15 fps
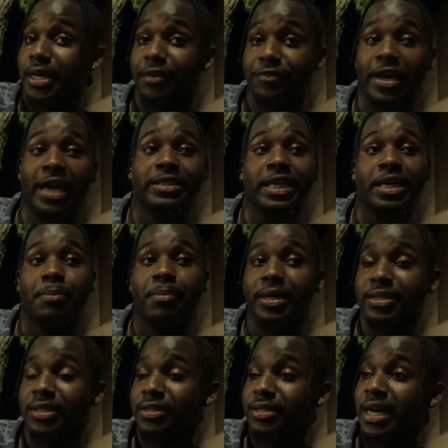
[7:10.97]
if it has like a
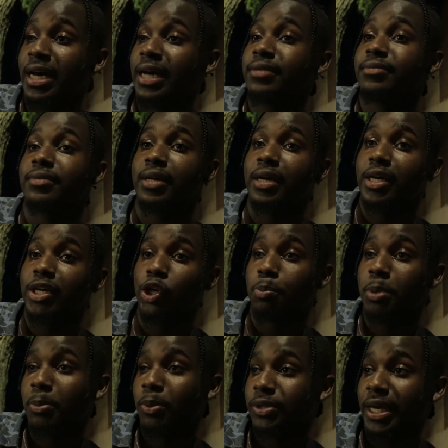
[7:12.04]
message that, you
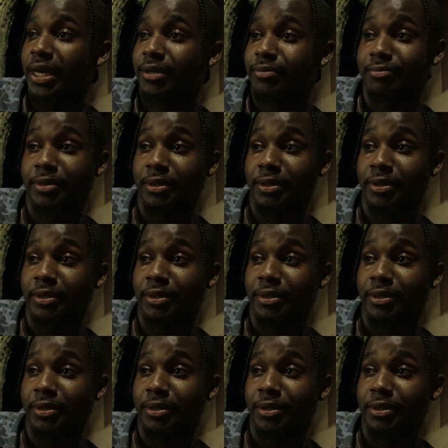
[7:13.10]
know, people think